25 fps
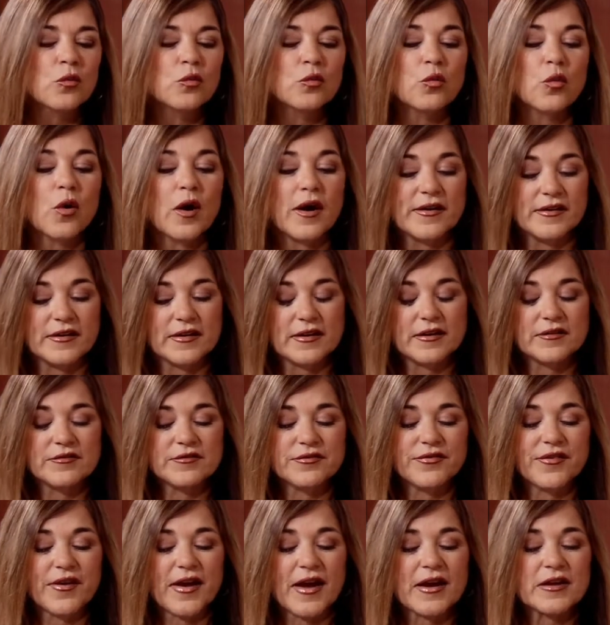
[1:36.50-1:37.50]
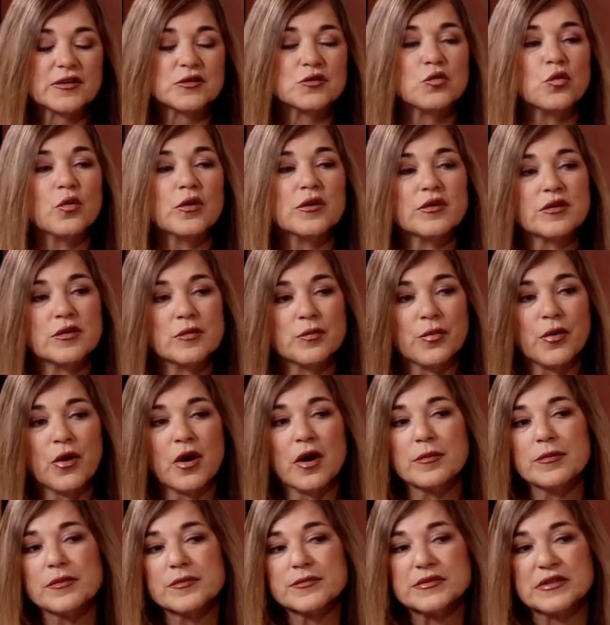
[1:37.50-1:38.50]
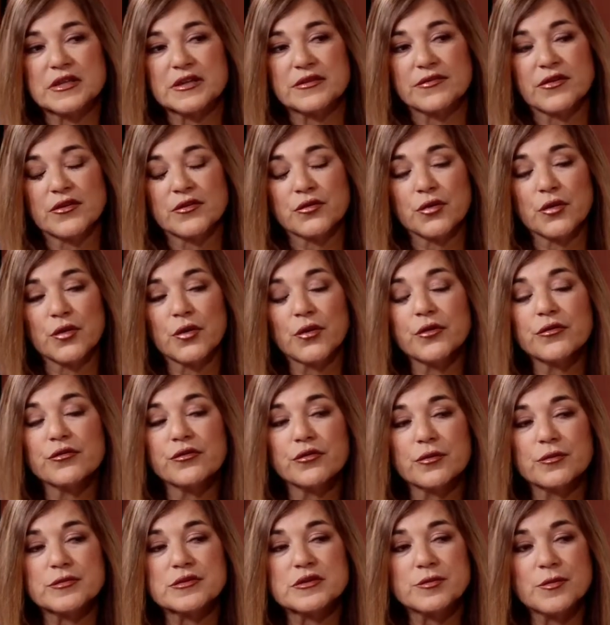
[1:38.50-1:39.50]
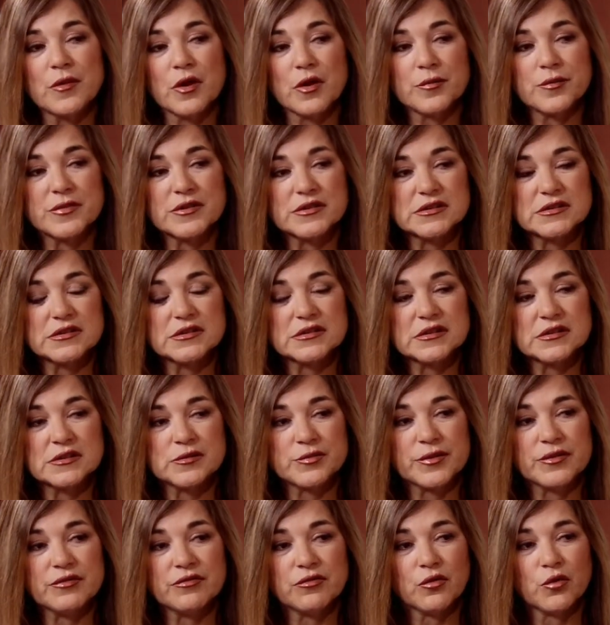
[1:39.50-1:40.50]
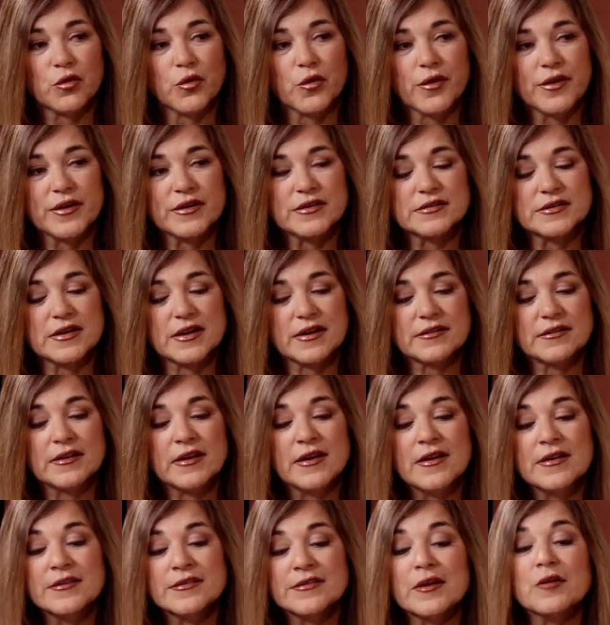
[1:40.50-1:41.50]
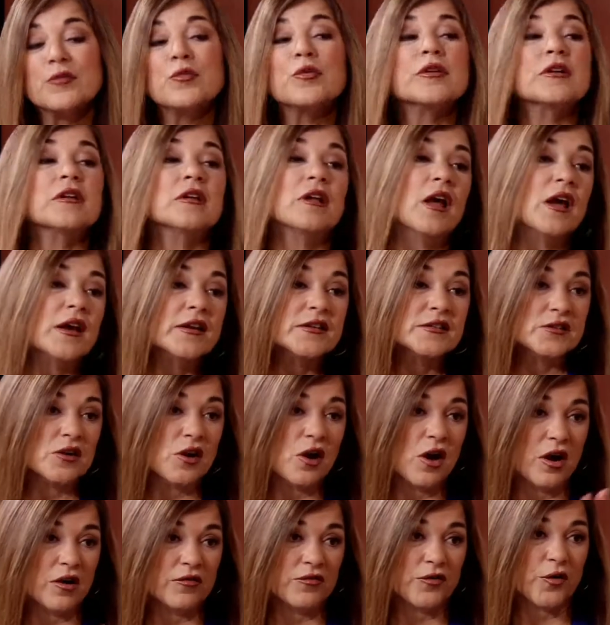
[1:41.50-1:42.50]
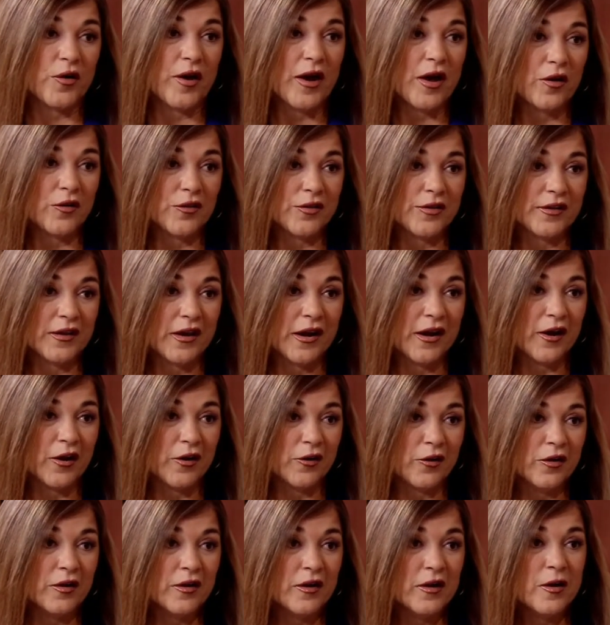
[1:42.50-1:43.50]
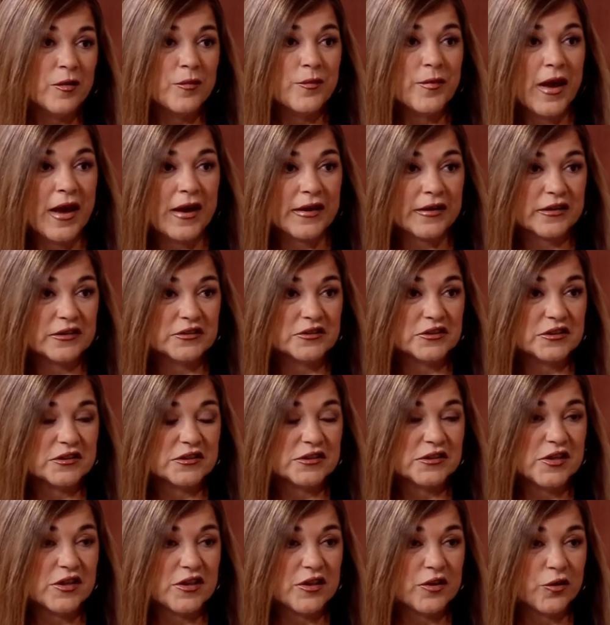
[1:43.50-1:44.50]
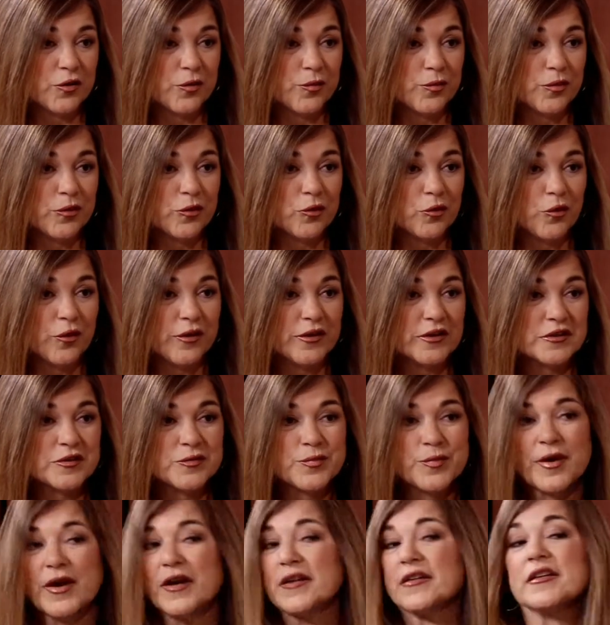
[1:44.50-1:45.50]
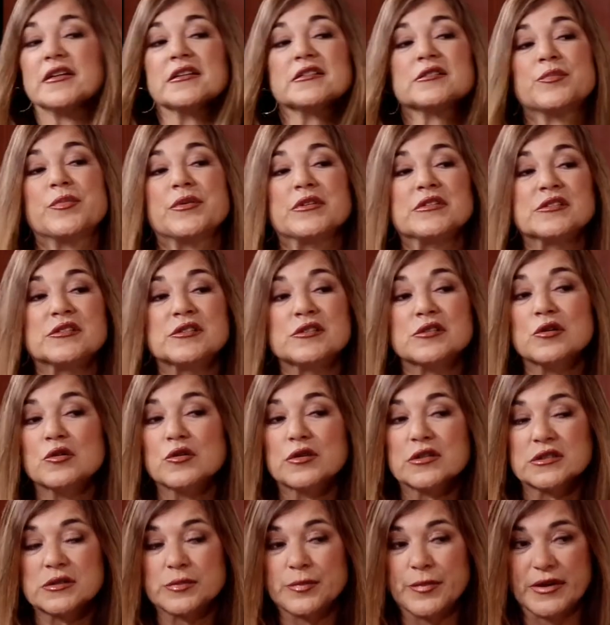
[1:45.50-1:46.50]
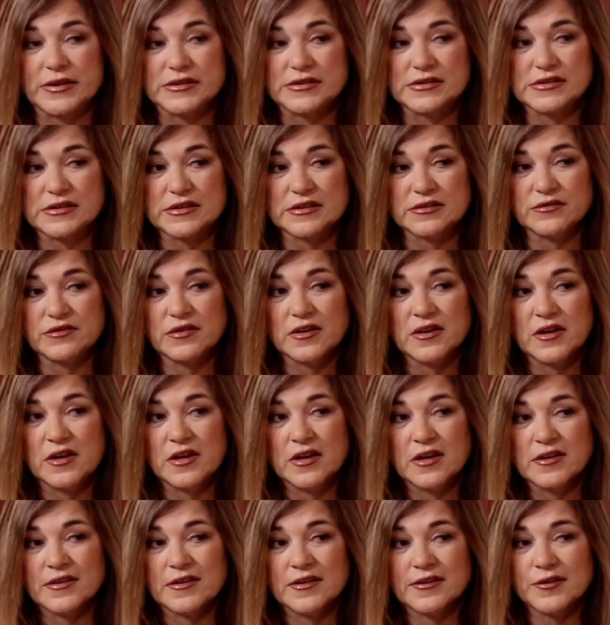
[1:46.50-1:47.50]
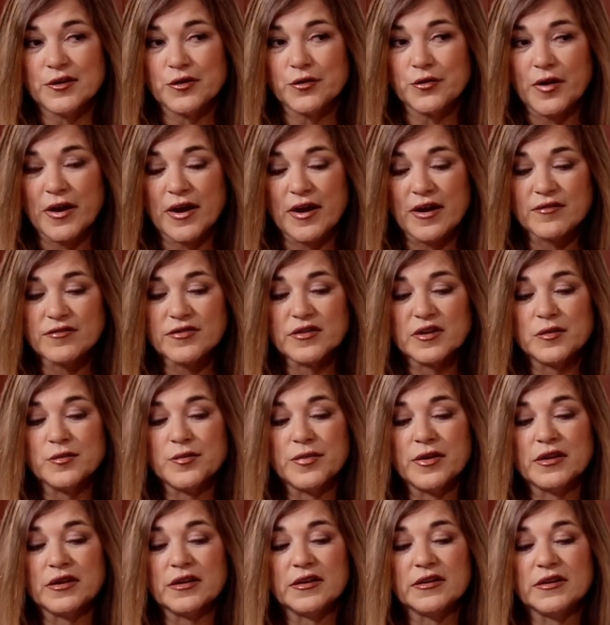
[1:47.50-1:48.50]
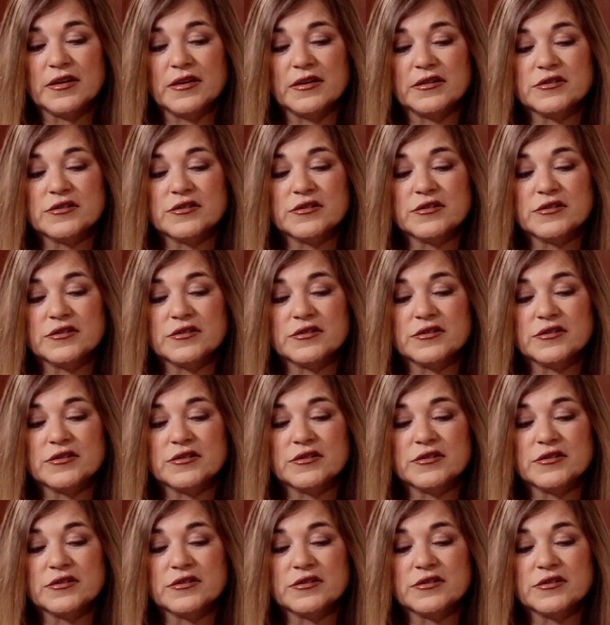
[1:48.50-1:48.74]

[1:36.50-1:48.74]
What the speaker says: Right. In fact, one of the problems that I've heard from small businesses before is that they would like to offer health care packages to their employees, but it's been so expensive. They don't have the ability